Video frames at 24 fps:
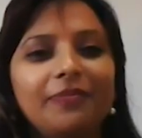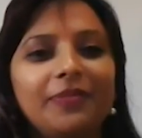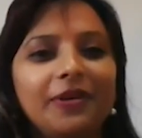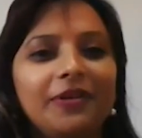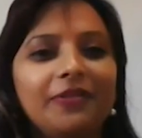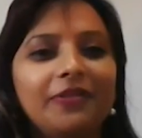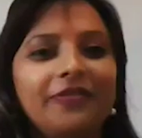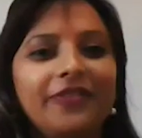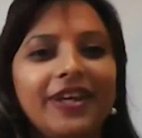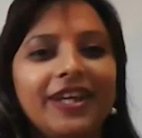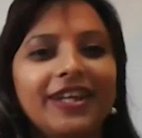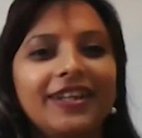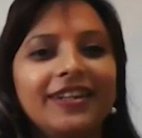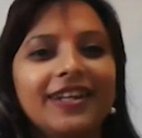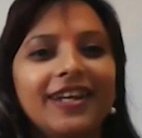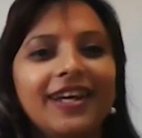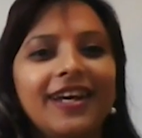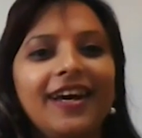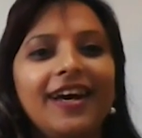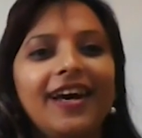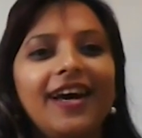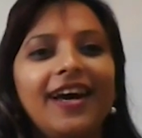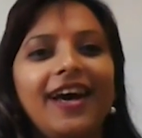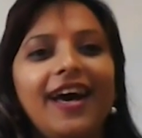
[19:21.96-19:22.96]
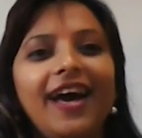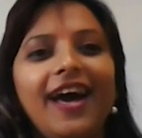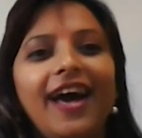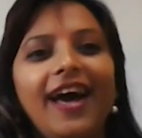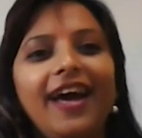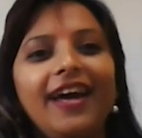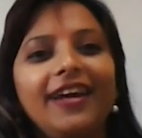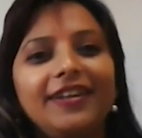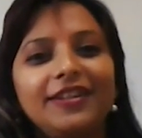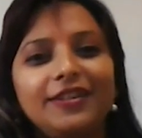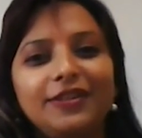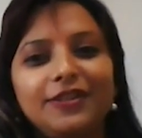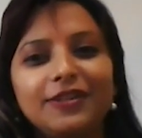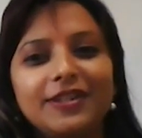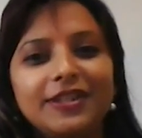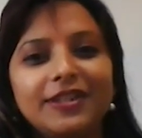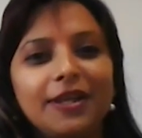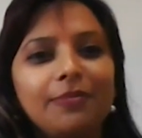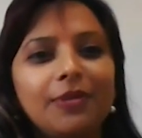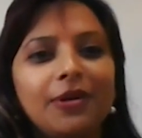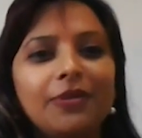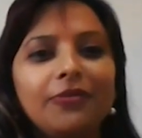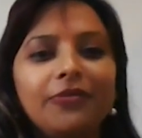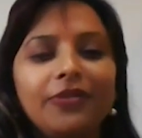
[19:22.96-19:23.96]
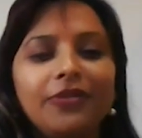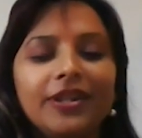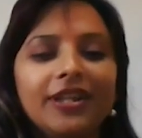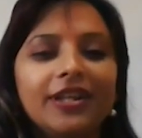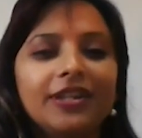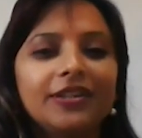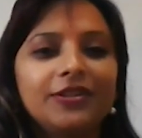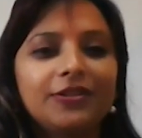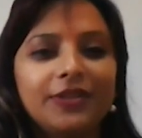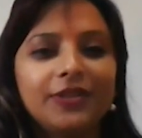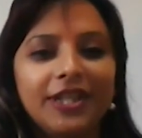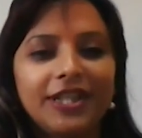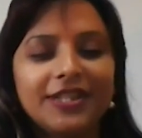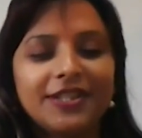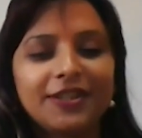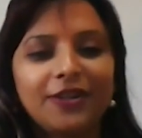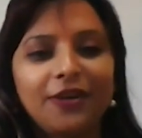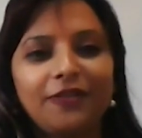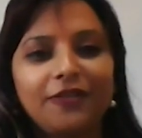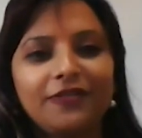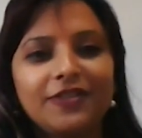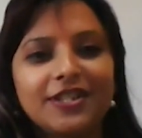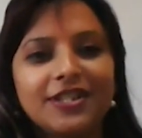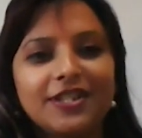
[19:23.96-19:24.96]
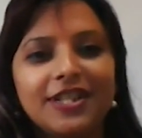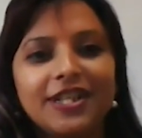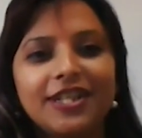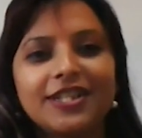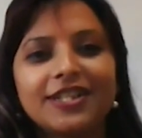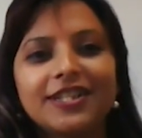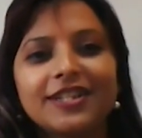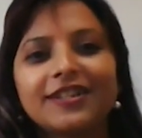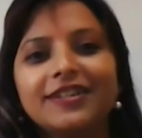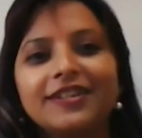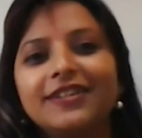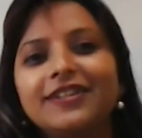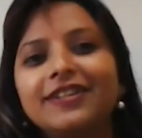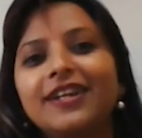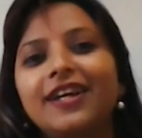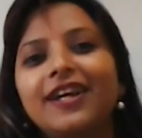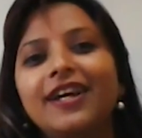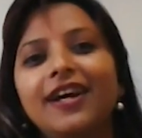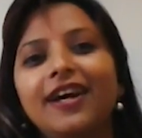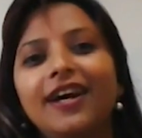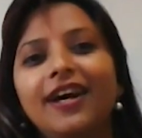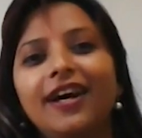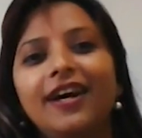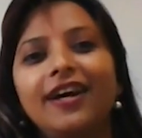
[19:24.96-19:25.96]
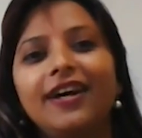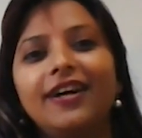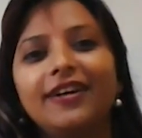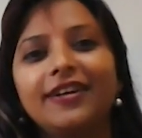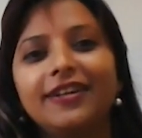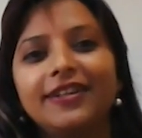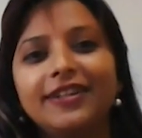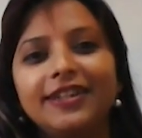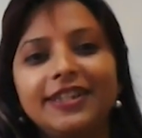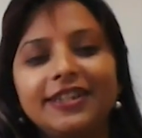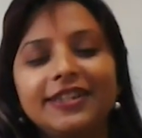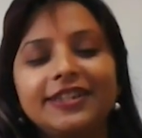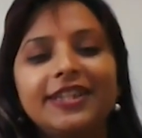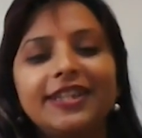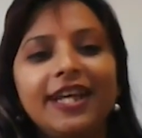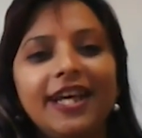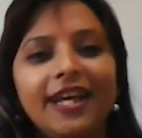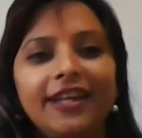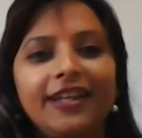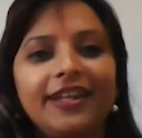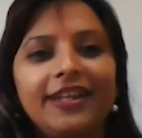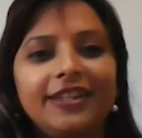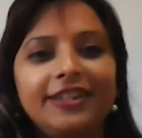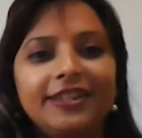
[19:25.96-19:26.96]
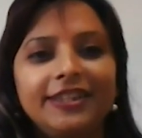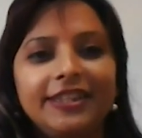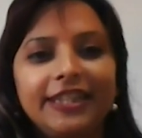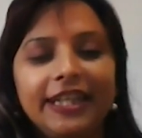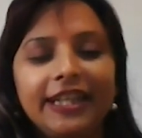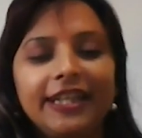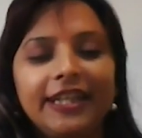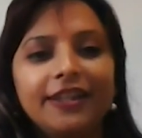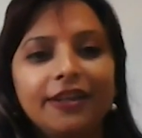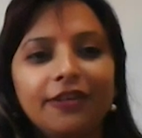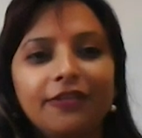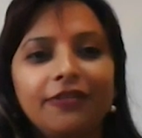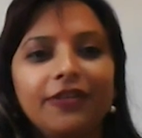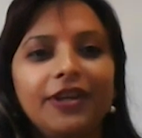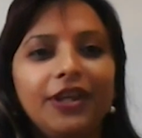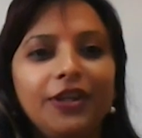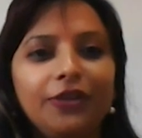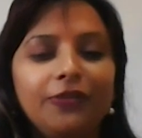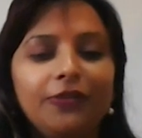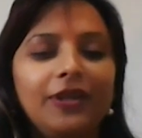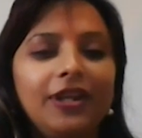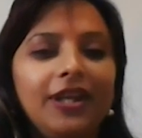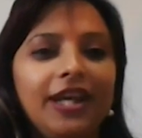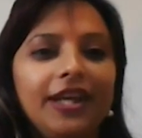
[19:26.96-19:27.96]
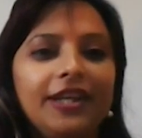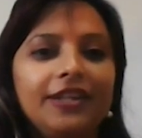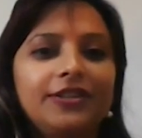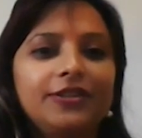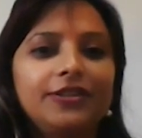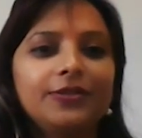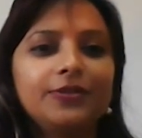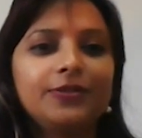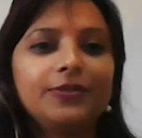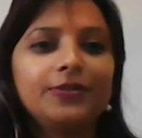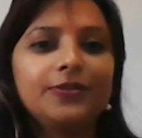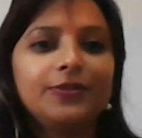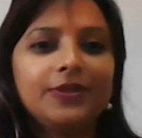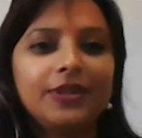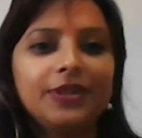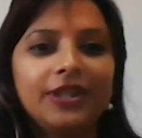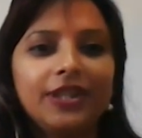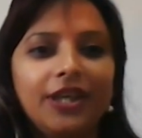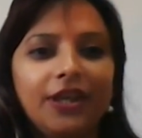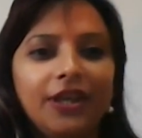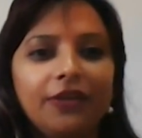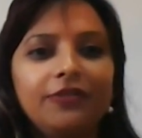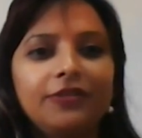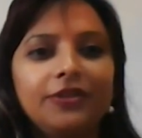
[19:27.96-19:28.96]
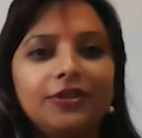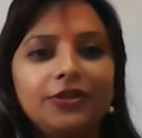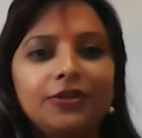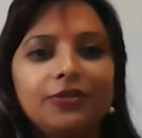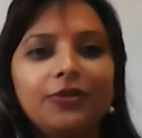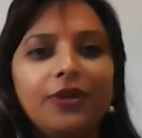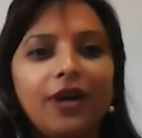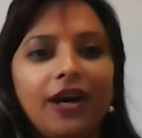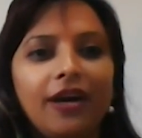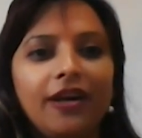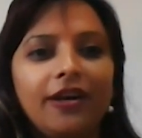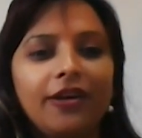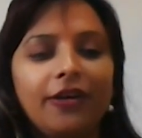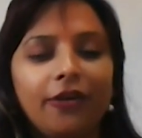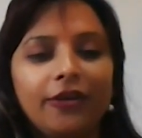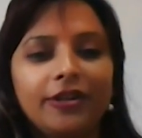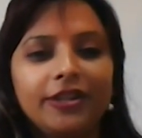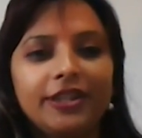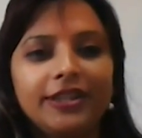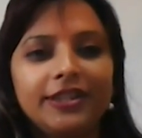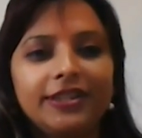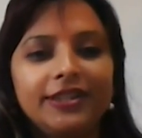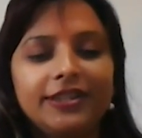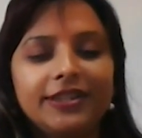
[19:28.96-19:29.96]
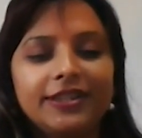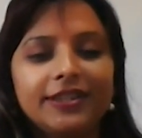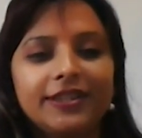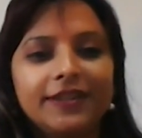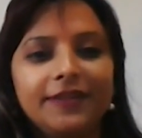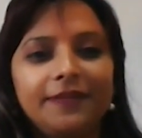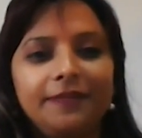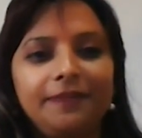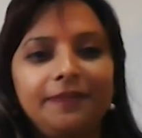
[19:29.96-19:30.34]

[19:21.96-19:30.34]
perfect. And to sum up with our today's conversation, is there any takeaway you would like to give to our audience?